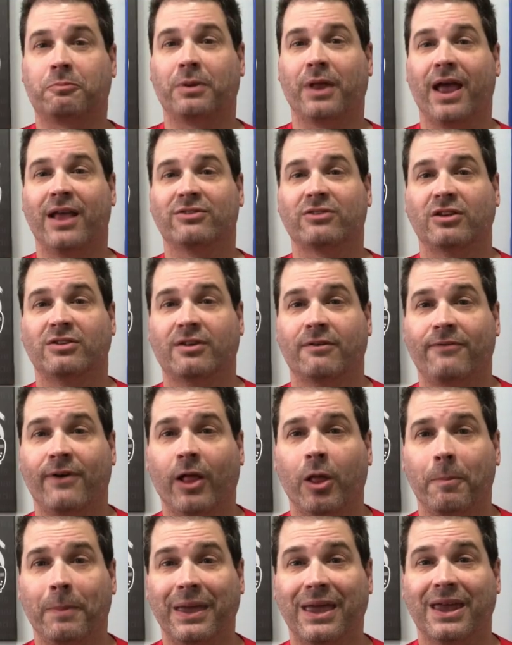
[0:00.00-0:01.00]
plans on
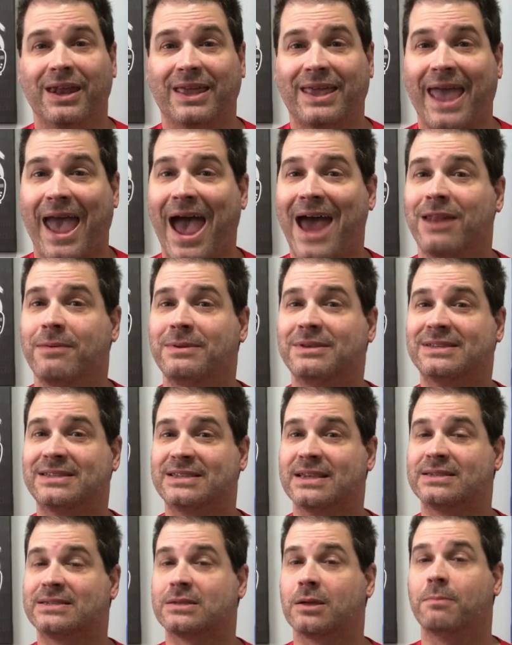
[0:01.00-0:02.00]
developing an academy
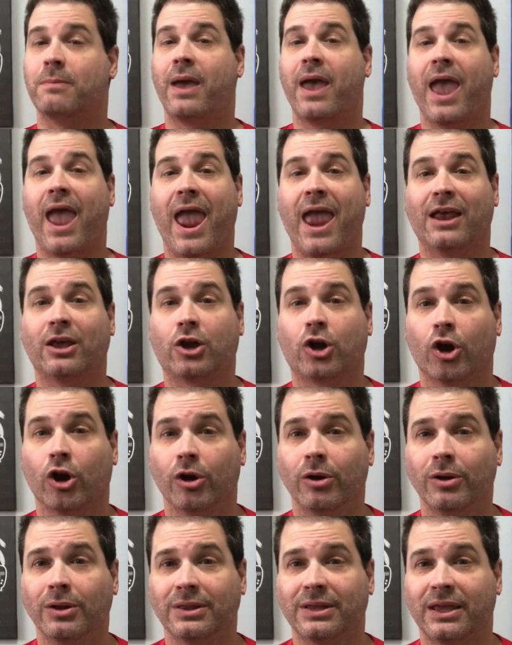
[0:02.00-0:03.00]
system and
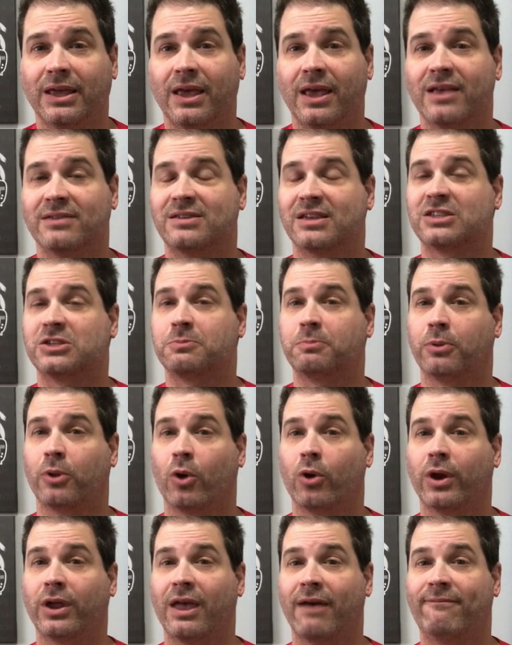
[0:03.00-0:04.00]
currently is
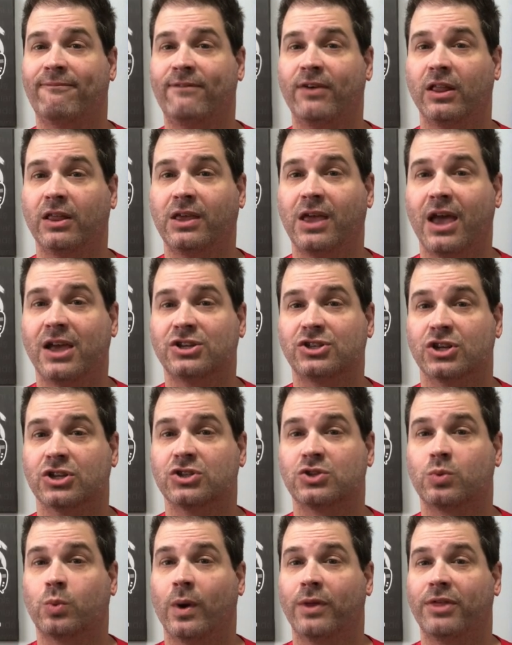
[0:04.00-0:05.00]
exploring
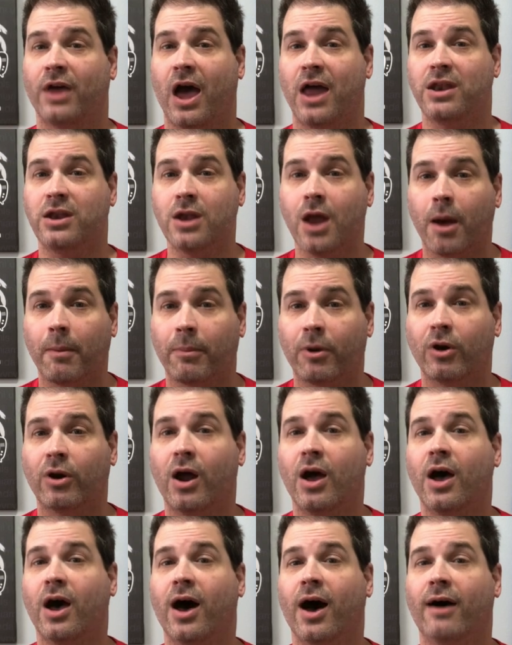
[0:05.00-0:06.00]
affiliations with a number
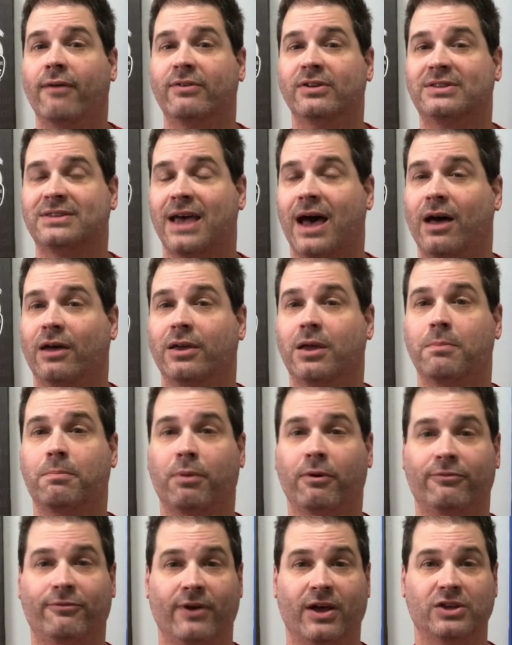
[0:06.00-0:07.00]
of Italian
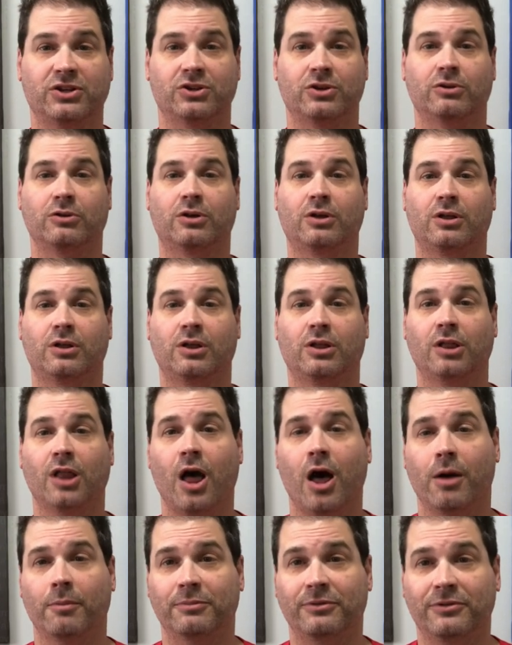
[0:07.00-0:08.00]
professional
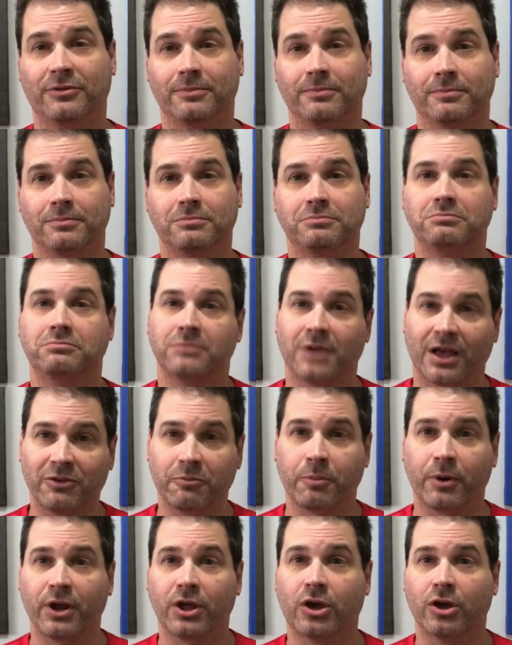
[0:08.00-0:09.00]
clubs. That's
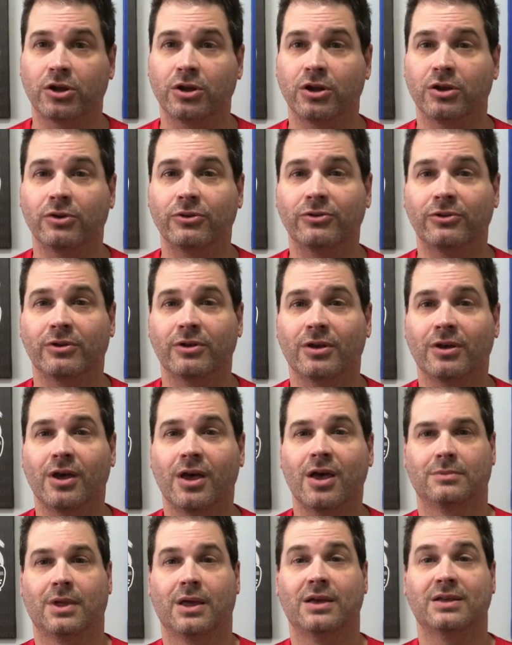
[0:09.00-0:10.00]
pretty good news.
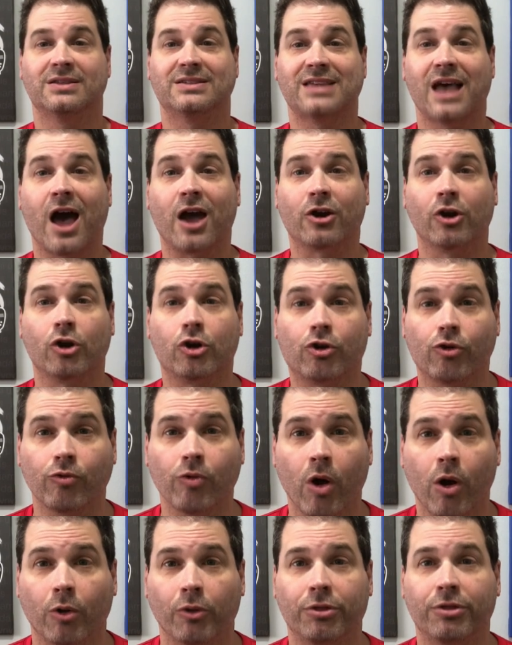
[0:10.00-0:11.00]
Soccer
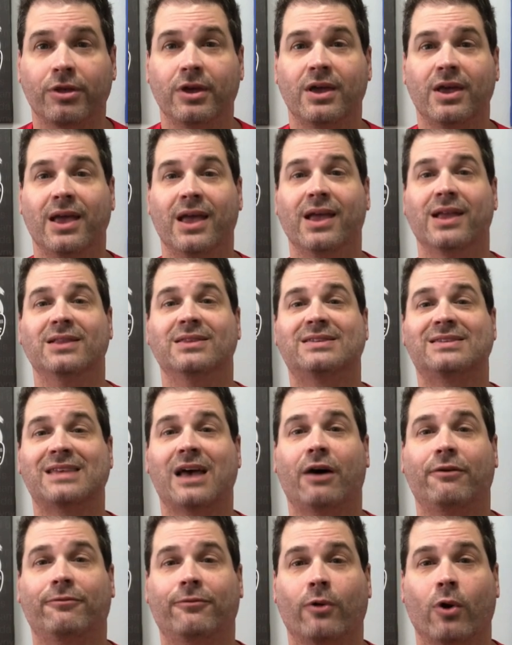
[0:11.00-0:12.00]
growth in
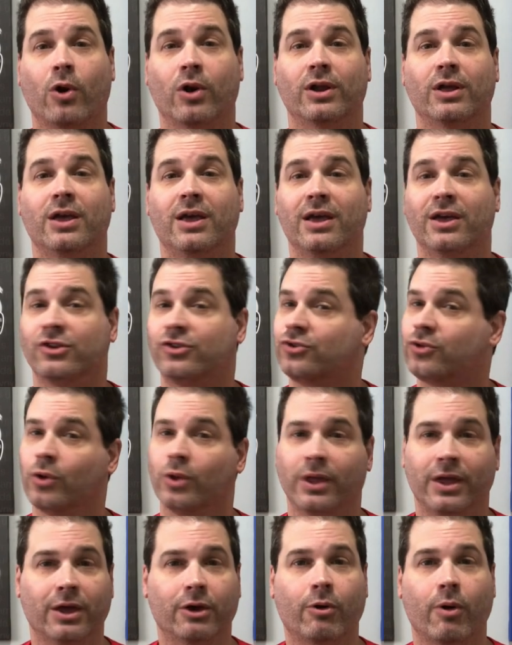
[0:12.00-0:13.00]
South Florida is
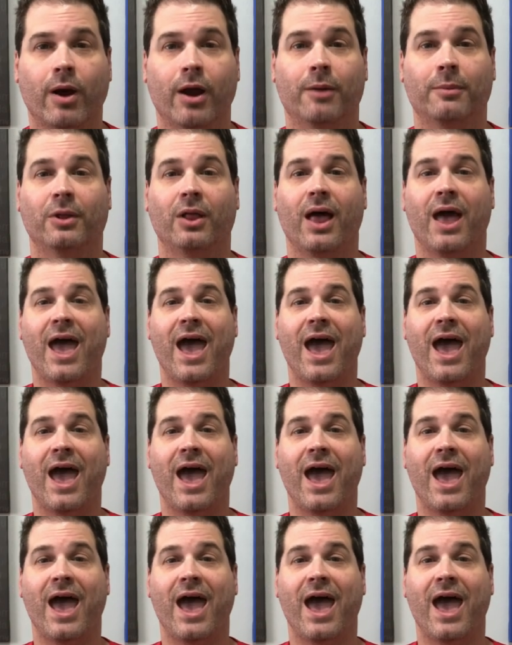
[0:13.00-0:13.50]
truly incredible,